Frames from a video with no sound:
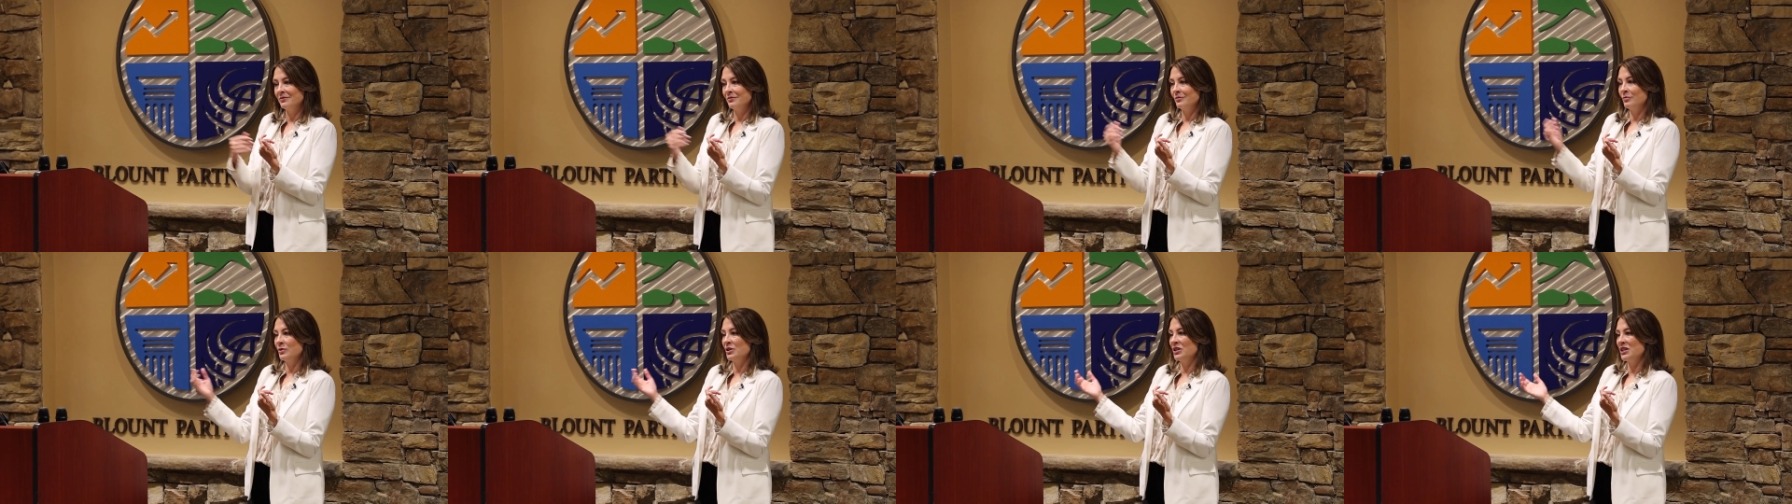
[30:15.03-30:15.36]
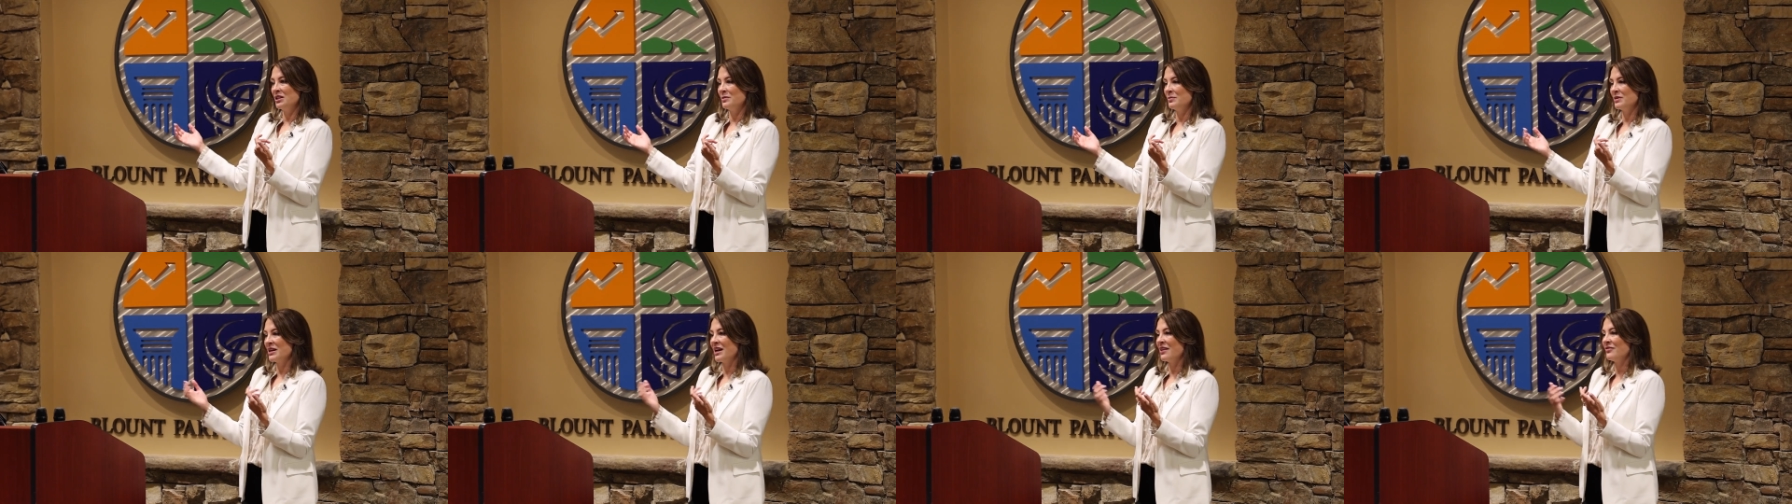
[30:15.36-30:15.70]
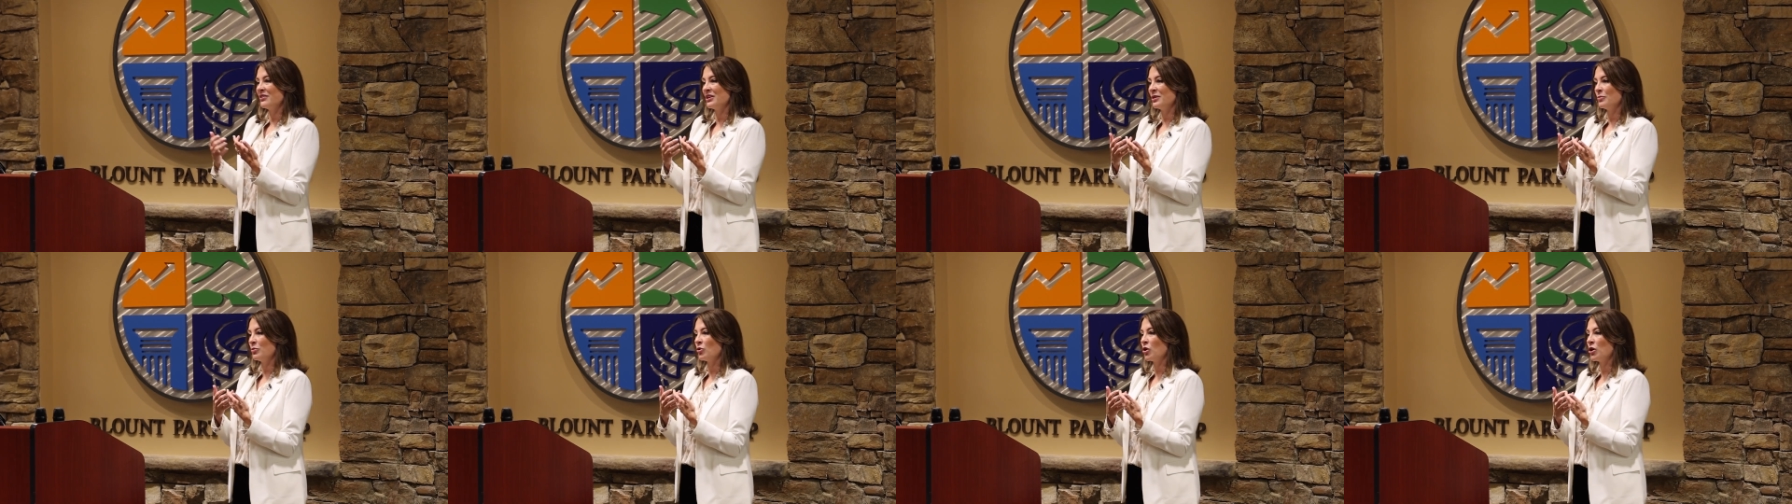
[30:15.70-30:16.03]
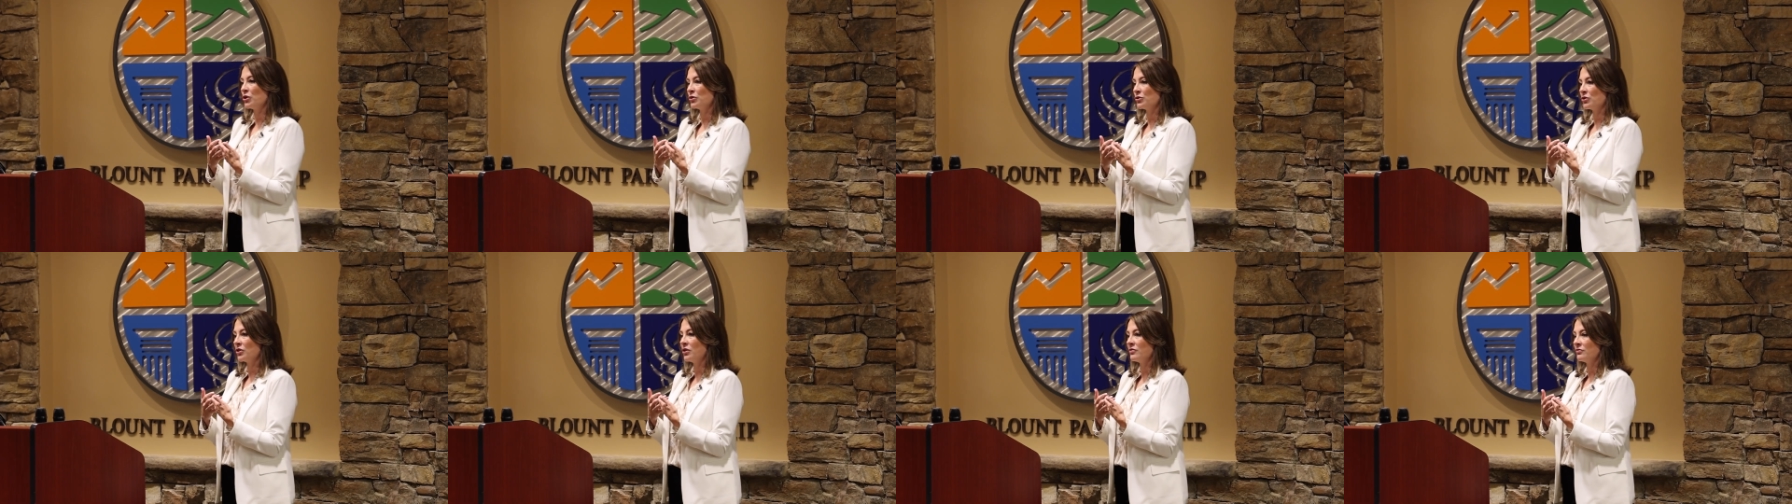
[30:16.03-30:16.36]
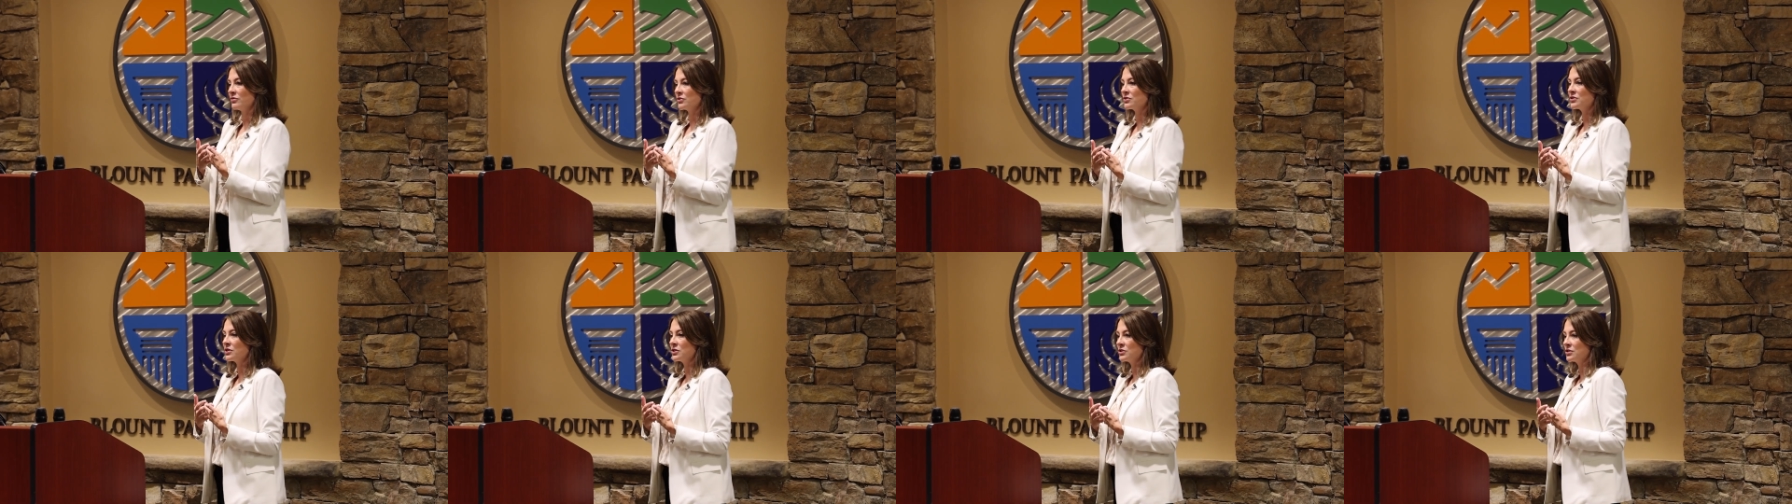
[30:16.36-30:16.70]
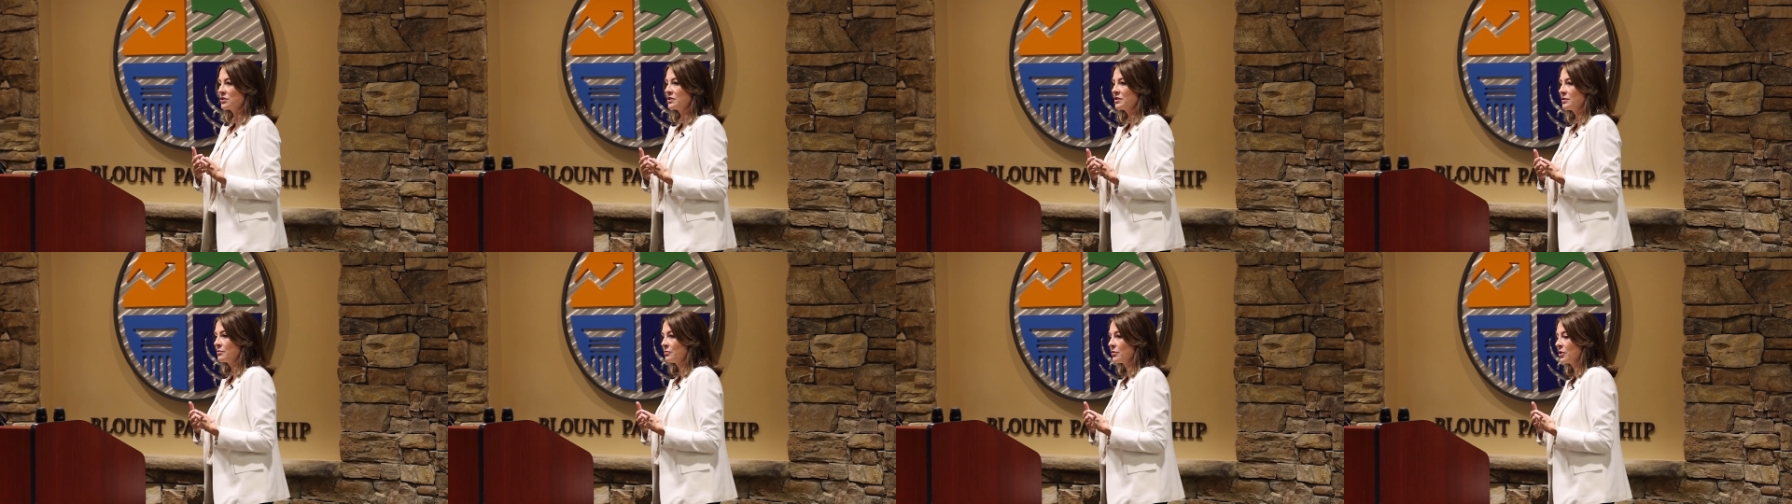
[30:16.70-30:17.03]
we need to be having a broader
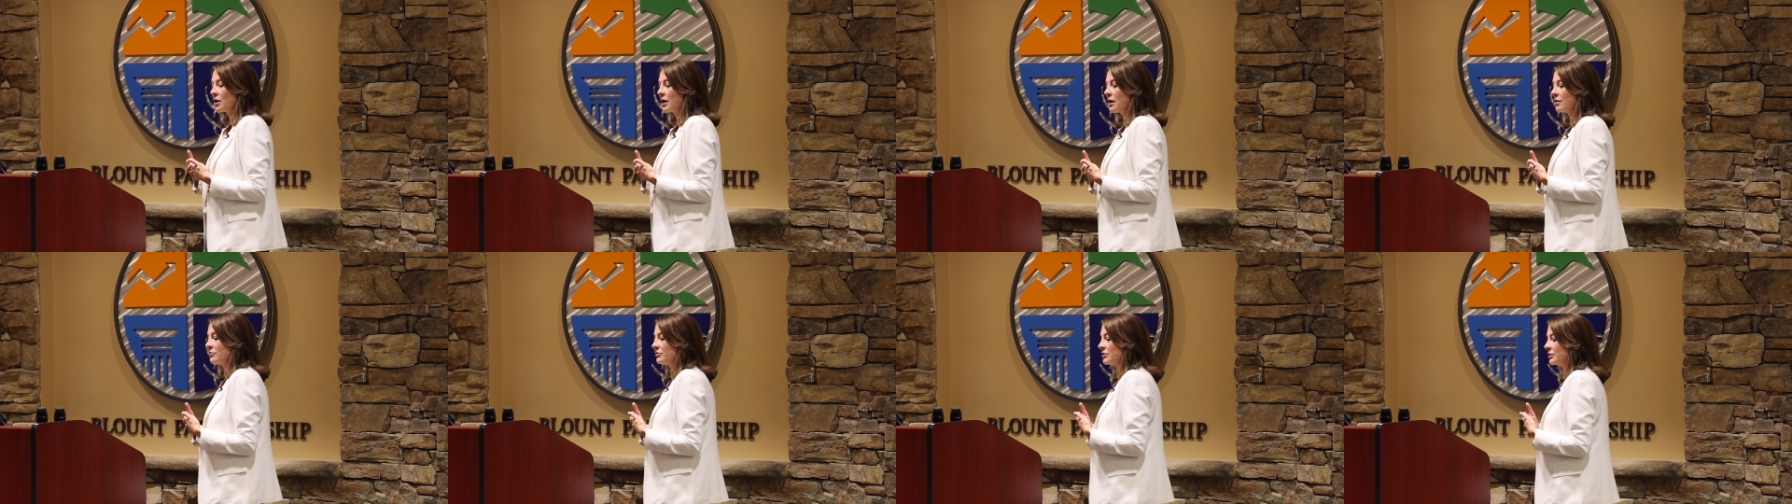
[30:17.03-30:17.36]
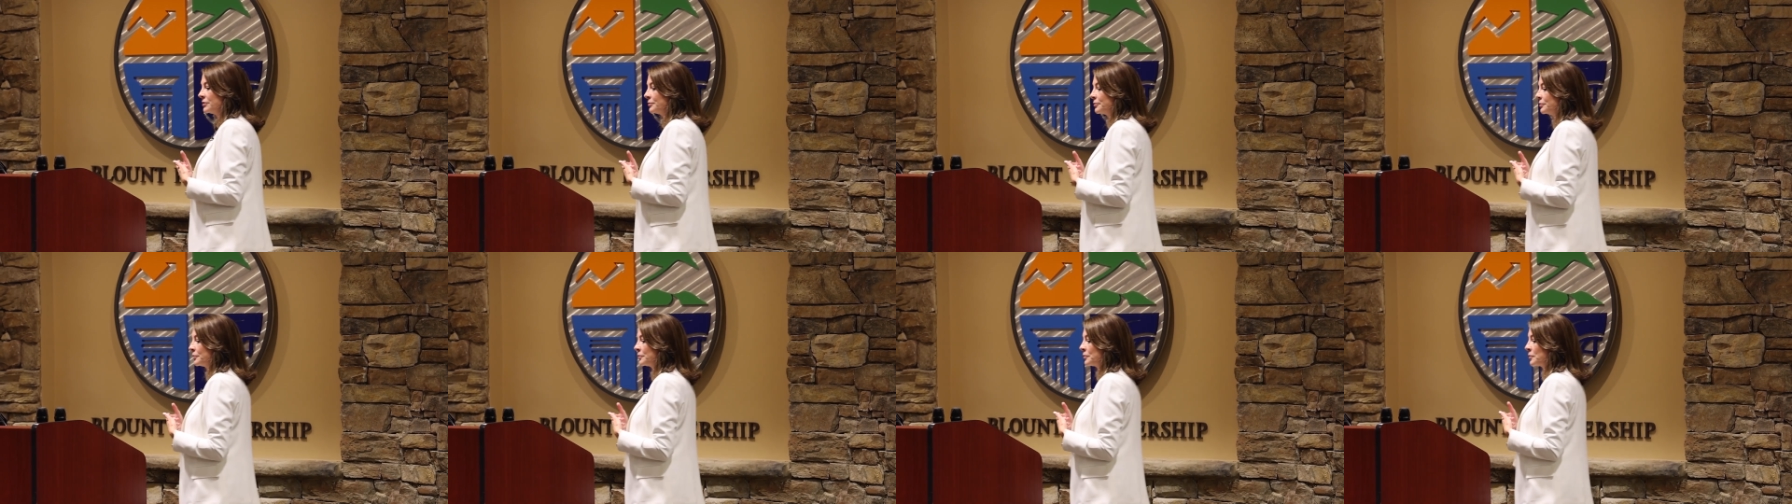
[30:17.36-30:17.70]
conversation than we're having.